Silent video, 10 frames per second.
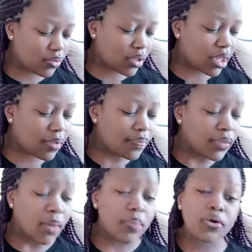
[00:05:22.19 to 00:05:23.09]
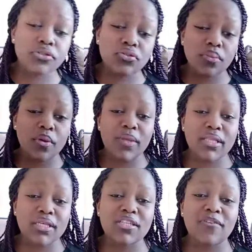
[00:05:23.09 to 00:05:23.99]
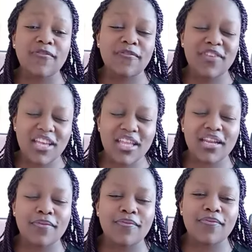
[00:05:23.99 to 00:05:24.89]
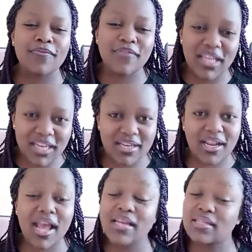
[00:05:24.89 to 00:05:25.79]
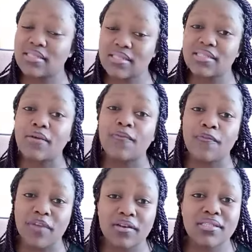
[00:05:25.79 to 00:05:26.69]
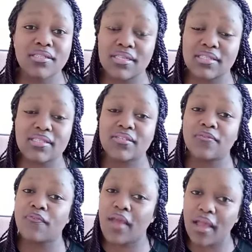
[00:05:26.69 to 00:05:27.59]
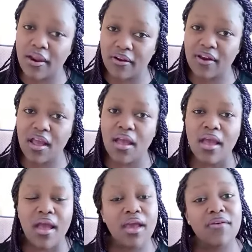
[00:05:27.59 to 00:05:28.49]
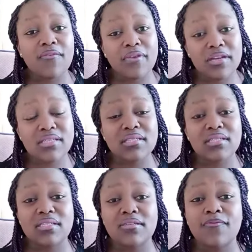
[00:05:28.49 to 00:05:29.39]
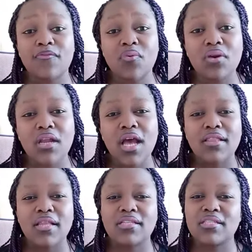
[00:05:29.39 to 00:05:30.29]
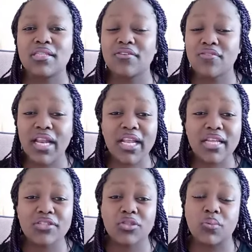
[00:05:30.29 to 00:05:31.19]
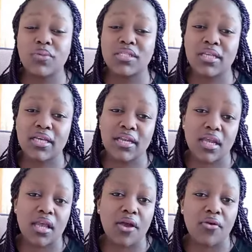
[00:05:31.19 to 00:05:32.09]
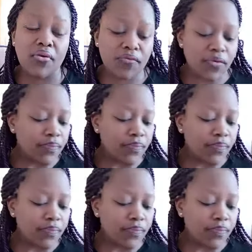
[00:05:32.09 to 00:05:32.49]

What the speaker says: Okay, because remember, there is a very, very, I insist, a very sensitive area and a very sensitive wound that really needs to be taken care of.